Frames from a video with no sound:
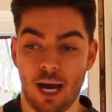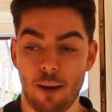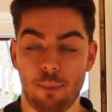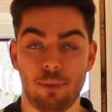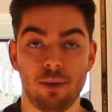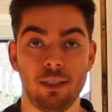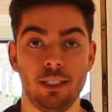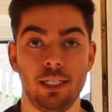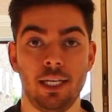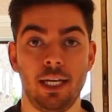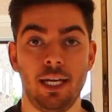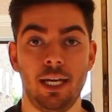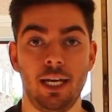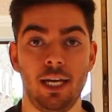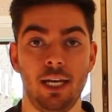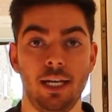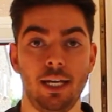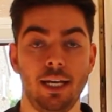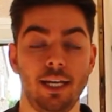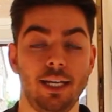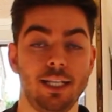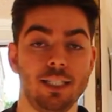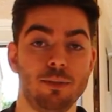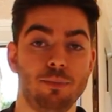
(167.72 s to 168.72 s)
happened here
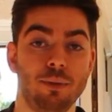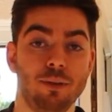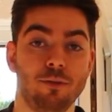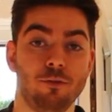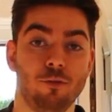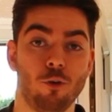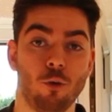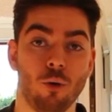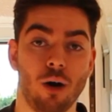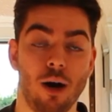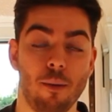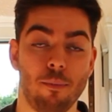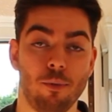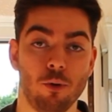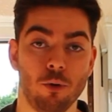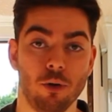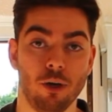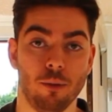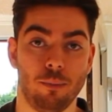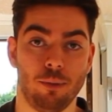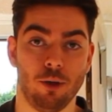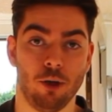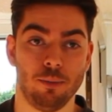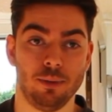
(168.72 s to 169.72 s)
is, before I bought
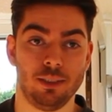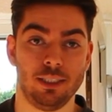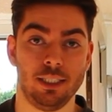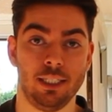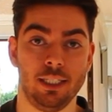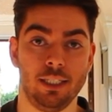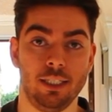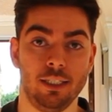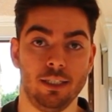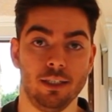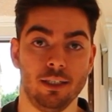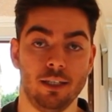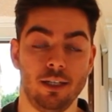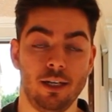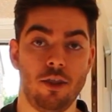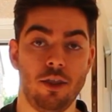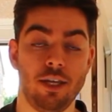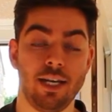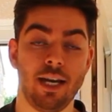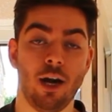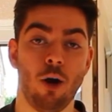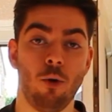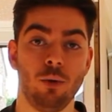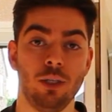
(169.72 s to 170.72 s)
the property,
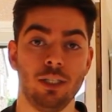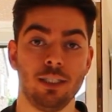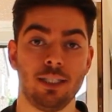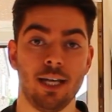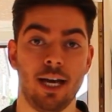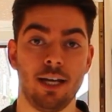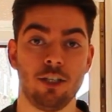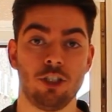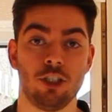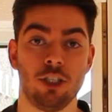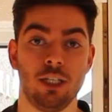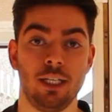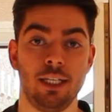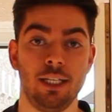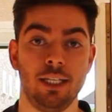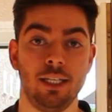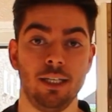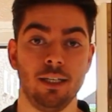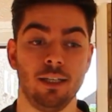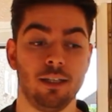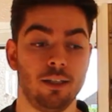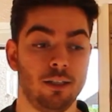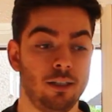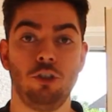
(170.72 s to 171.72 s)
the owners
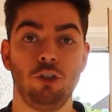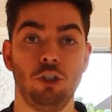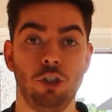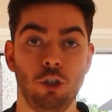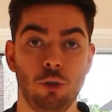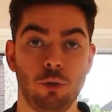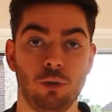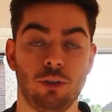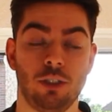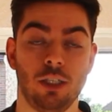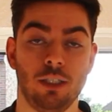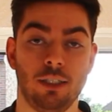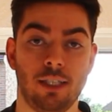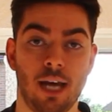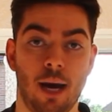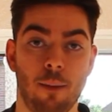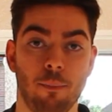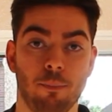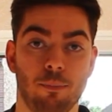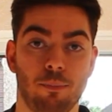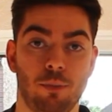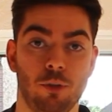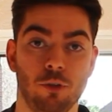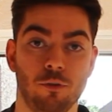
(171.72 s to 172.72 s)
actually used a
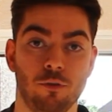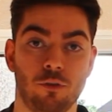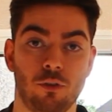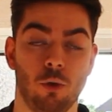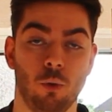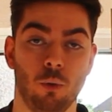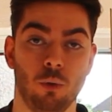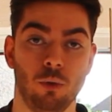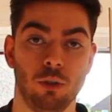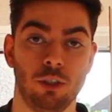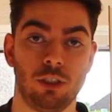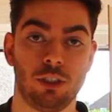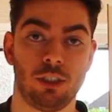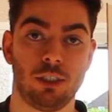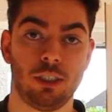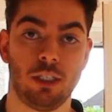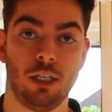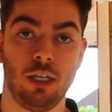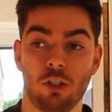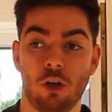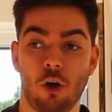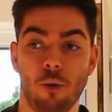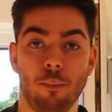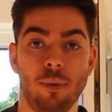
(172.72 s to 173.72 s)
damp proof course,
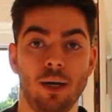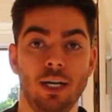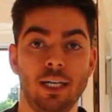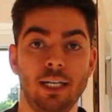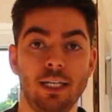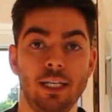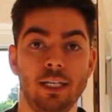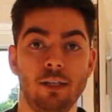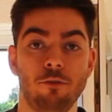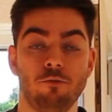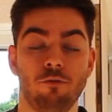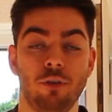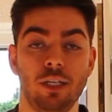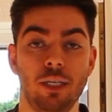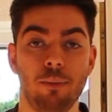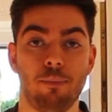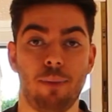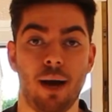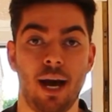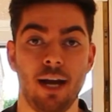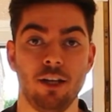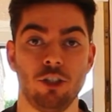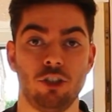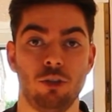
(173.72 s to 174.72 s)
completely
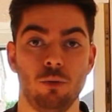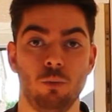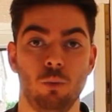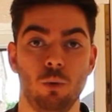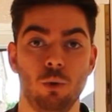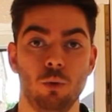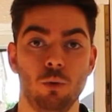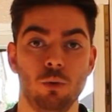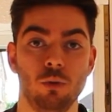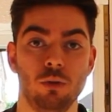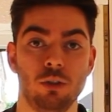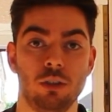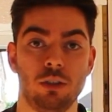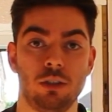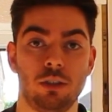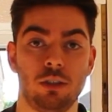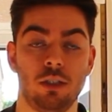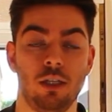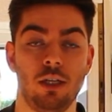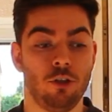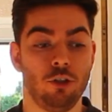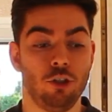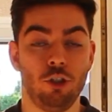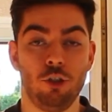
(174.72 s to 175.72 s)
repatched the
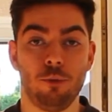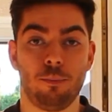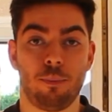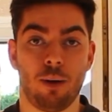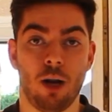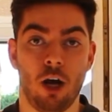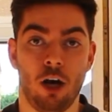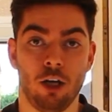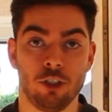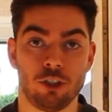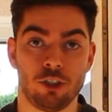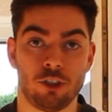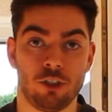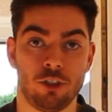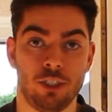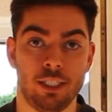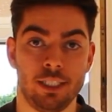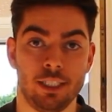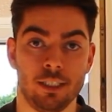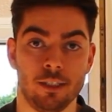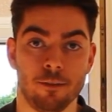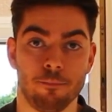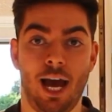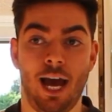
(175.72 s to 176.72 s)
walls, new
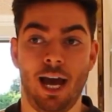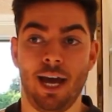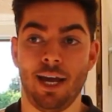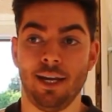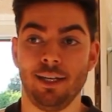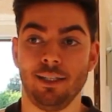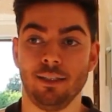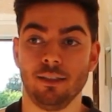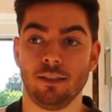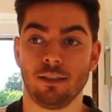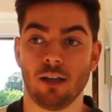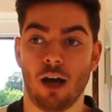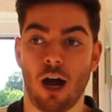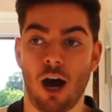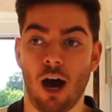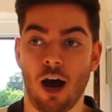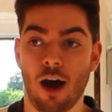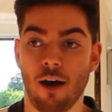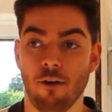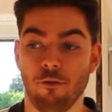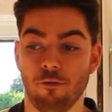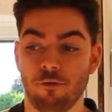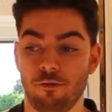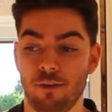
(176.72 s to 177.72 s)
plastering, and
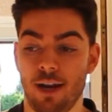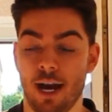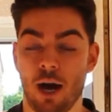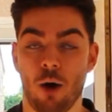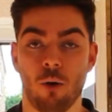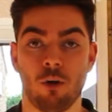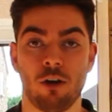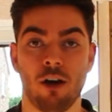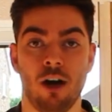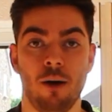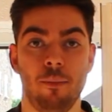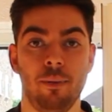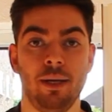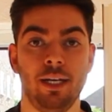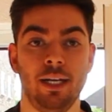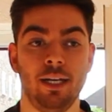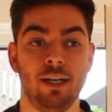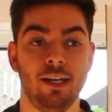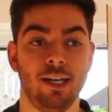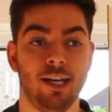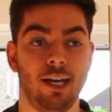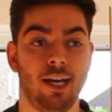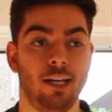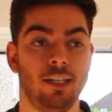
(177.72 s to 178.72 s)
I've now come
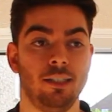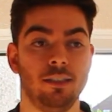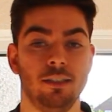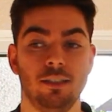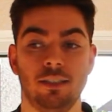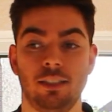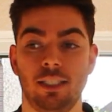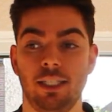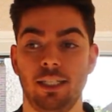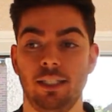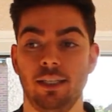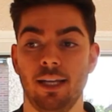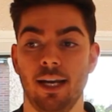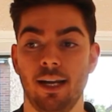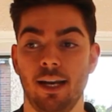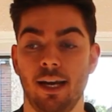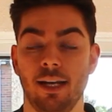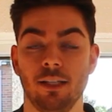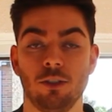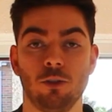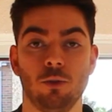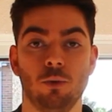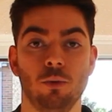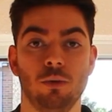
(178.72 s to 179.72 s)
here and seen that
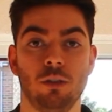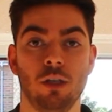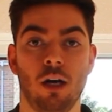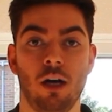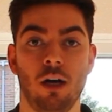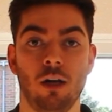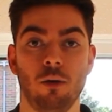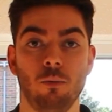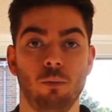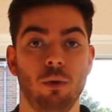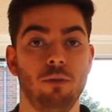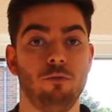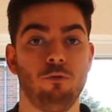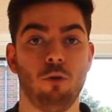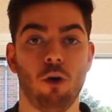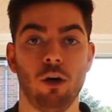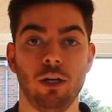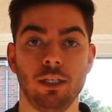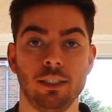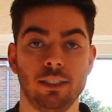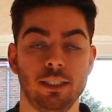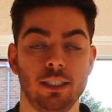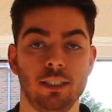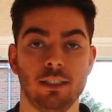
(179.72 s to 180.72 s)
that's all done with
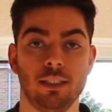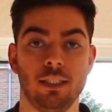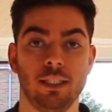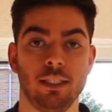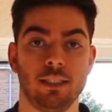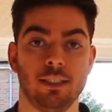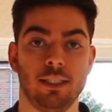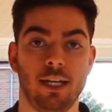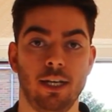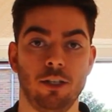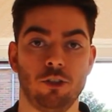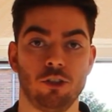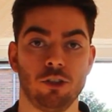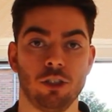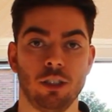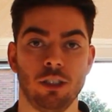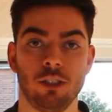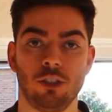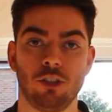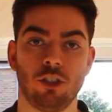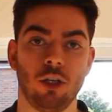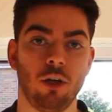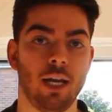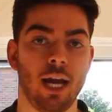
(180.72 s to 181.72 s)
warranties and etc.
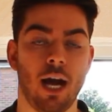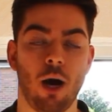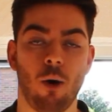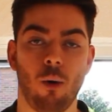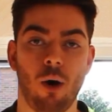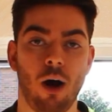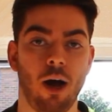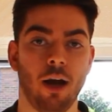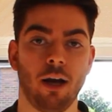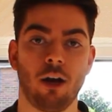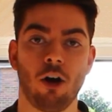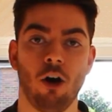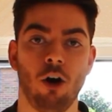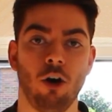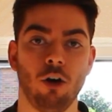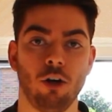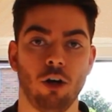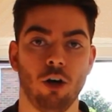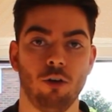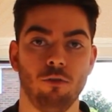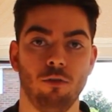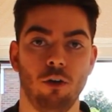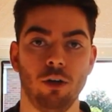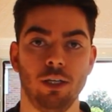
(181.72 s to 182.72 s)
So now I can't
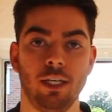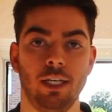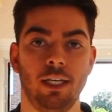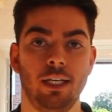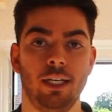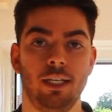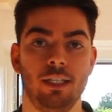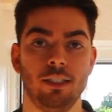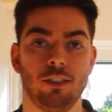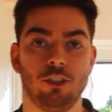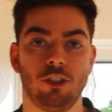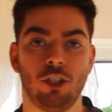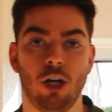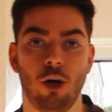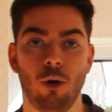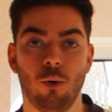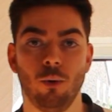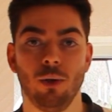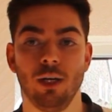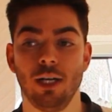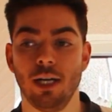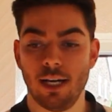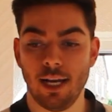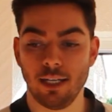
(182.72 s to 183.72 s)
go wrong here.
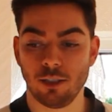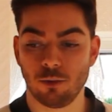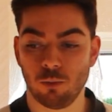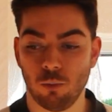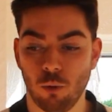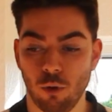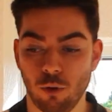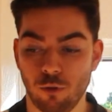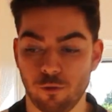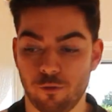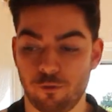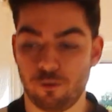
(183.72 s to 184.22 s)
So let's walk